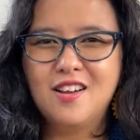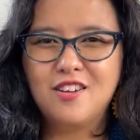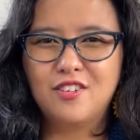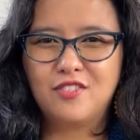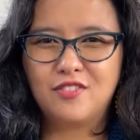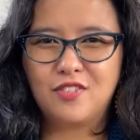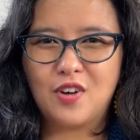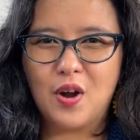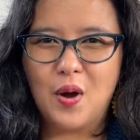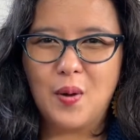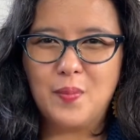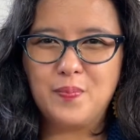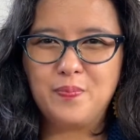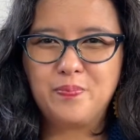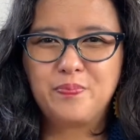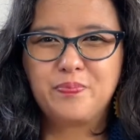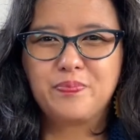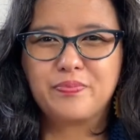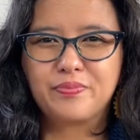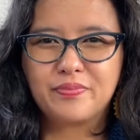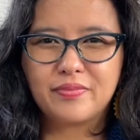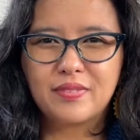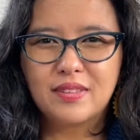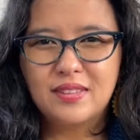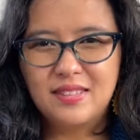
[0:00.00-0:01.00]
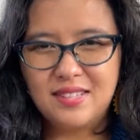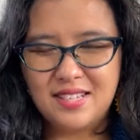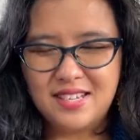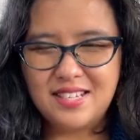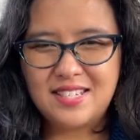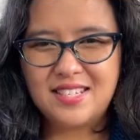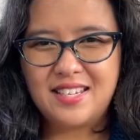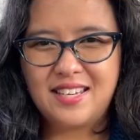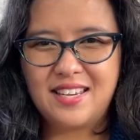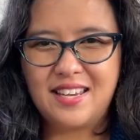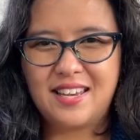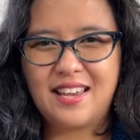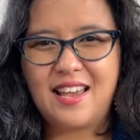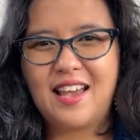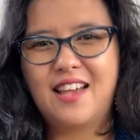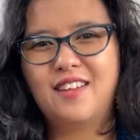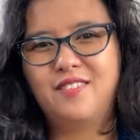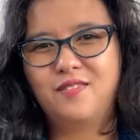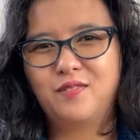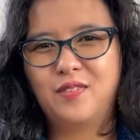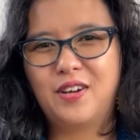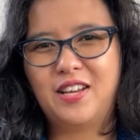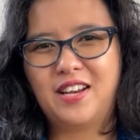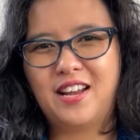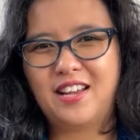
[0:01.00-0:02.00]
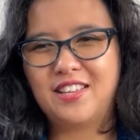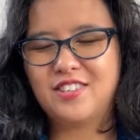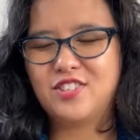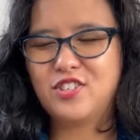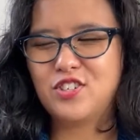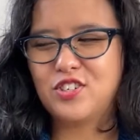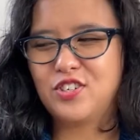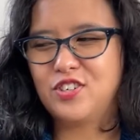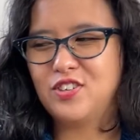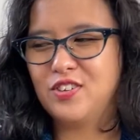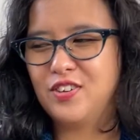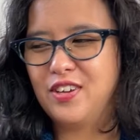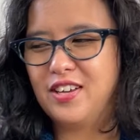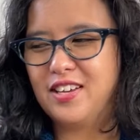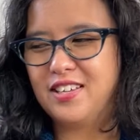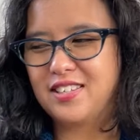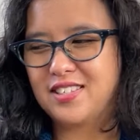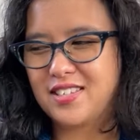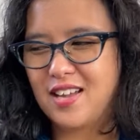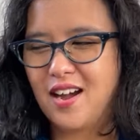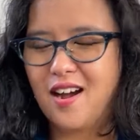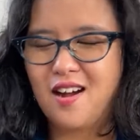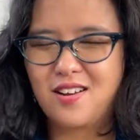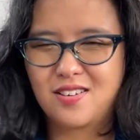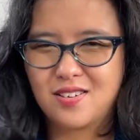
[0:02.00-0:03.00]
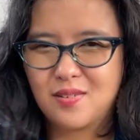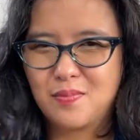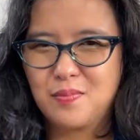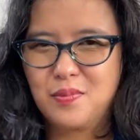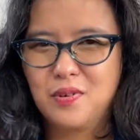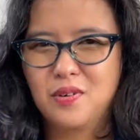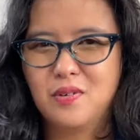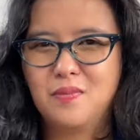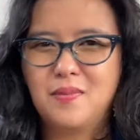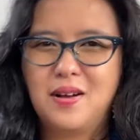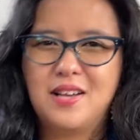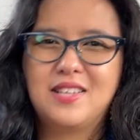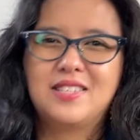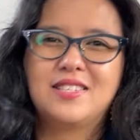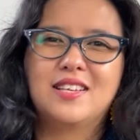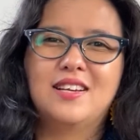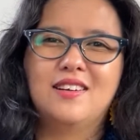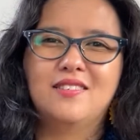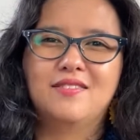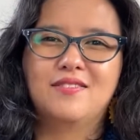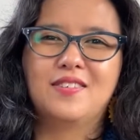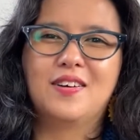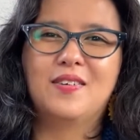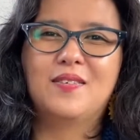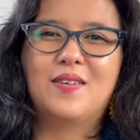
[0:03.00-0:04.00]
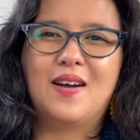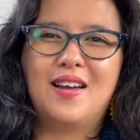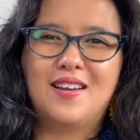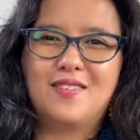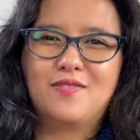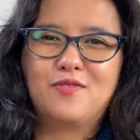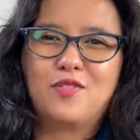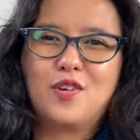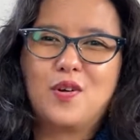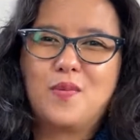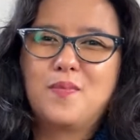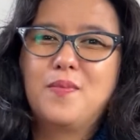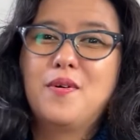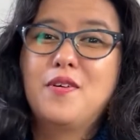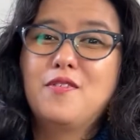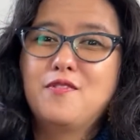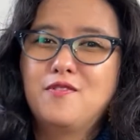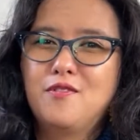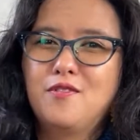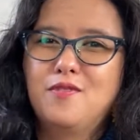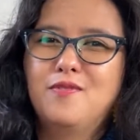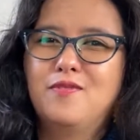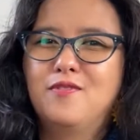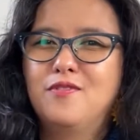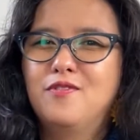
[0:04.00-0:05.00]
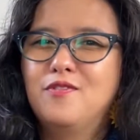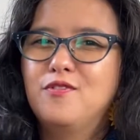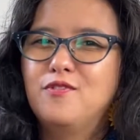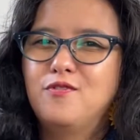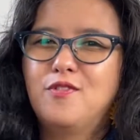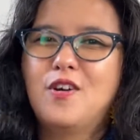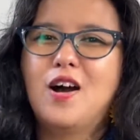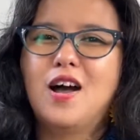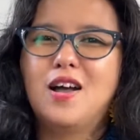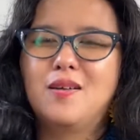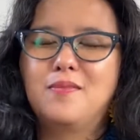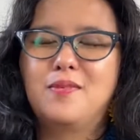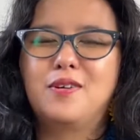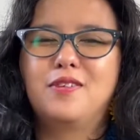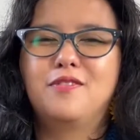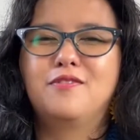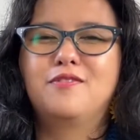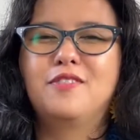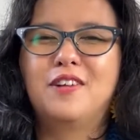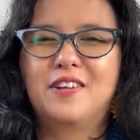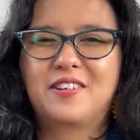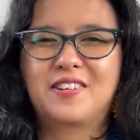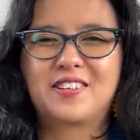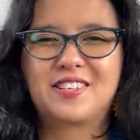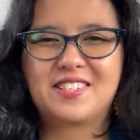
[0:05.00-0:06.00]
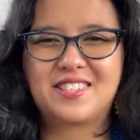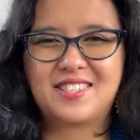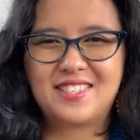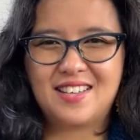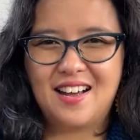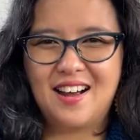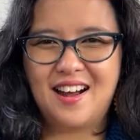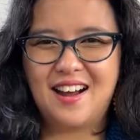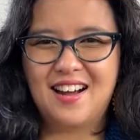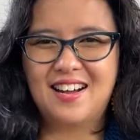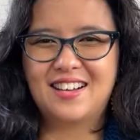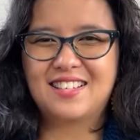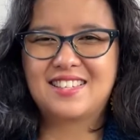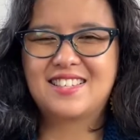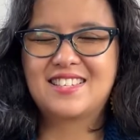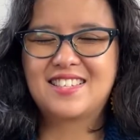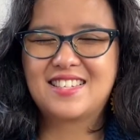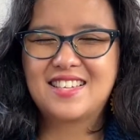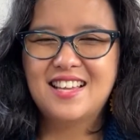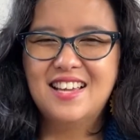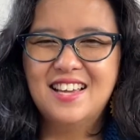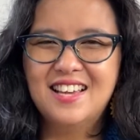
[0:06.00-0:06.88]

from knitting, and when I do, it's hard to pull myself away from fibre focused arts.